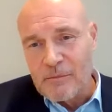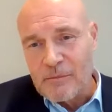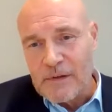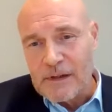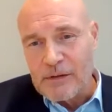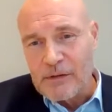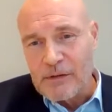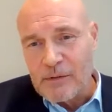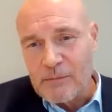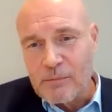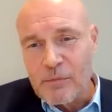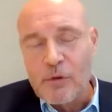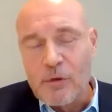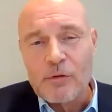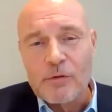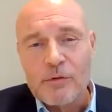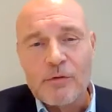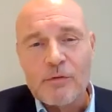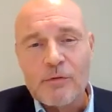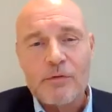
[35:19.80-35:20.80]
very
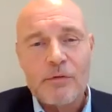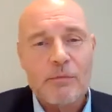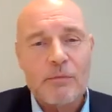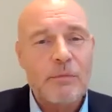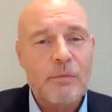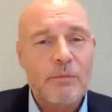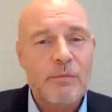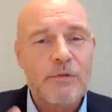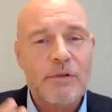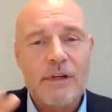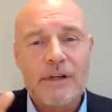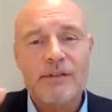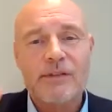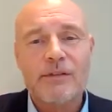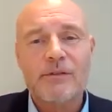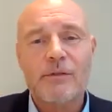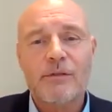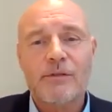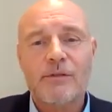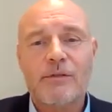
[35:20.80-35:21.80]
important
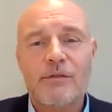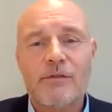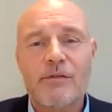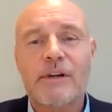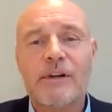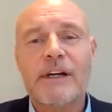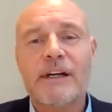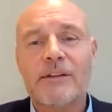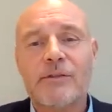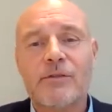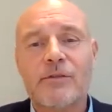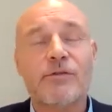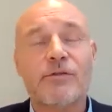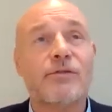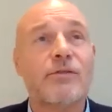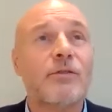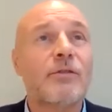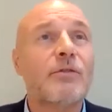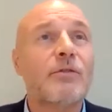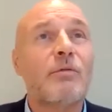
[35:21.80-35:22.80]
just to try to
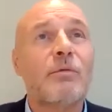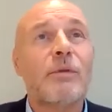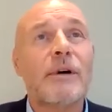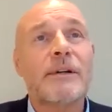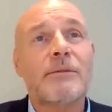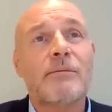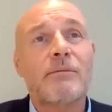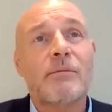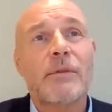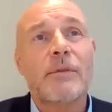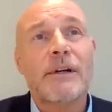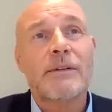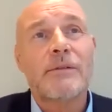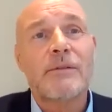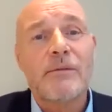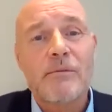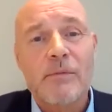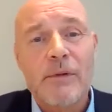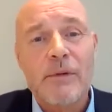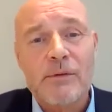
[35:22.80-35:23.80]
show what
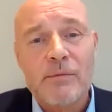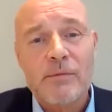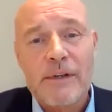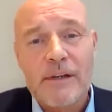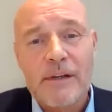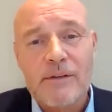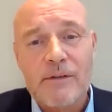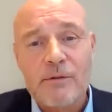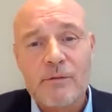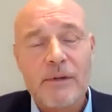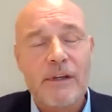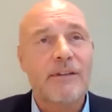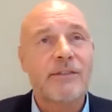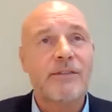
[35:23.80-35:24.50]
we are doing.